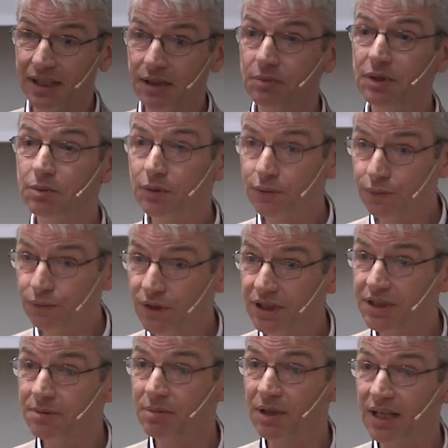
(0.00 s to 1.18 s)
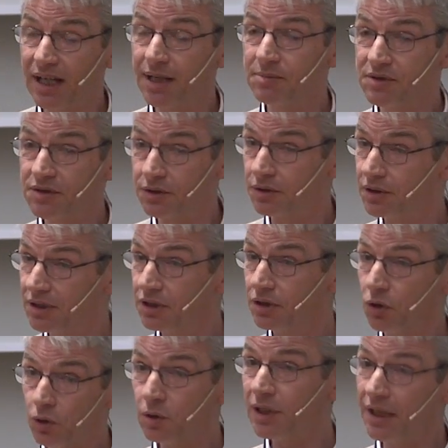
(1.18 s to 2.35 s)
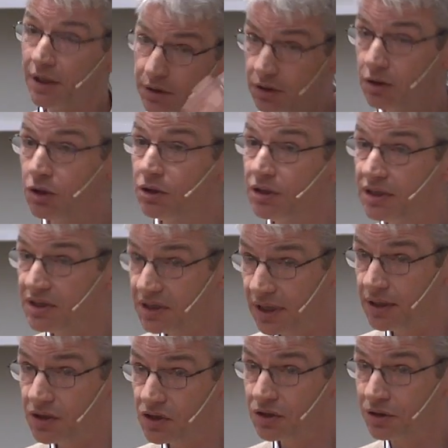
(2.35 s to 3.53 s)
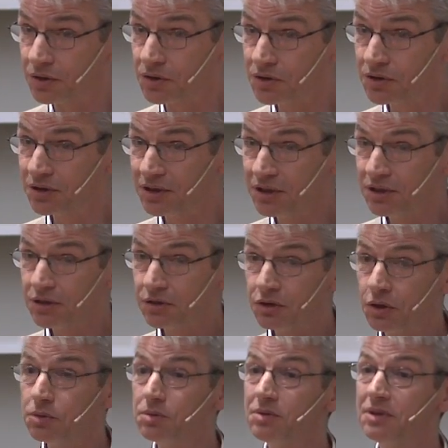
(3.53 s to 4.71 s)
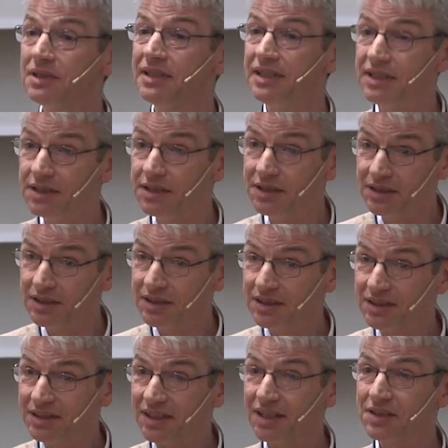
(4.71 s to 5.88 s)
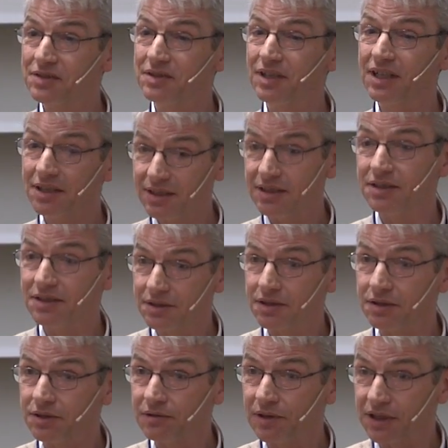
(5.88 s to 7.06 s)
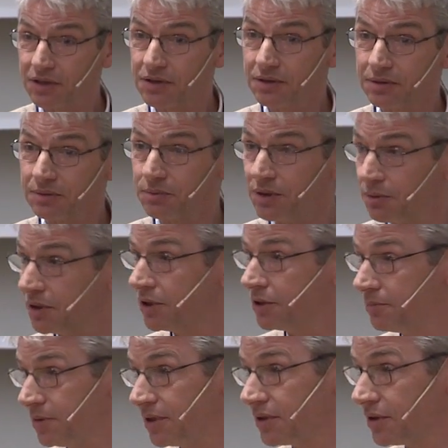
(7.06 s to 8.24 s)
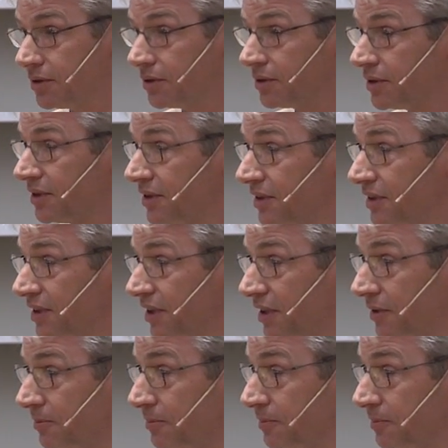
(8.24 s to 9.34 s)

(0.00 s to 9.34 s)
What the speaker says: And we will find, perhaps, that all our good intentions don't lead exactly to the direction we were hoping to get.